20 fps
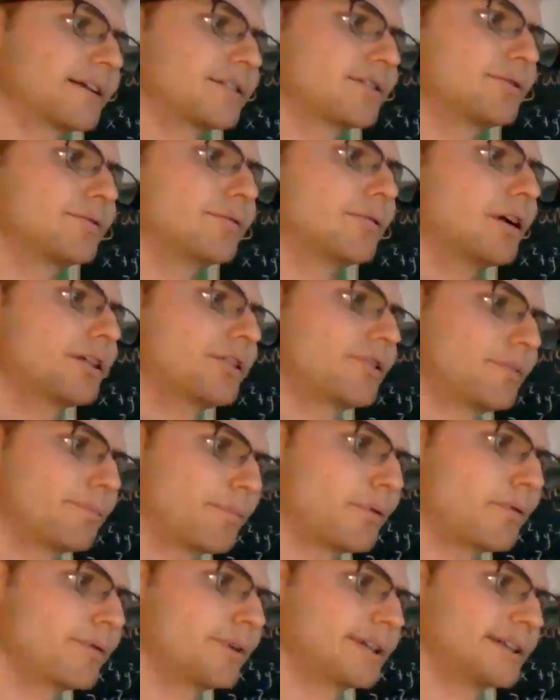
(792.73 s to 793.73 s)
to other
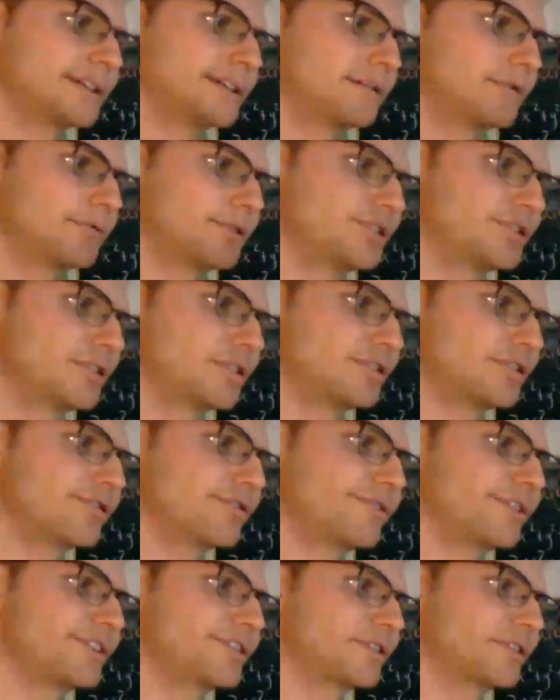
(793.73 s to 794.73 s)
points which are
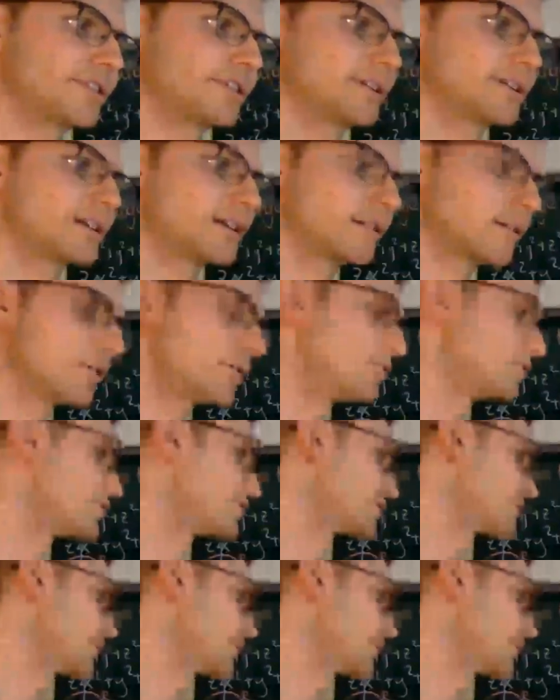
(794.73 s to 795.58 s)
sufficiently close.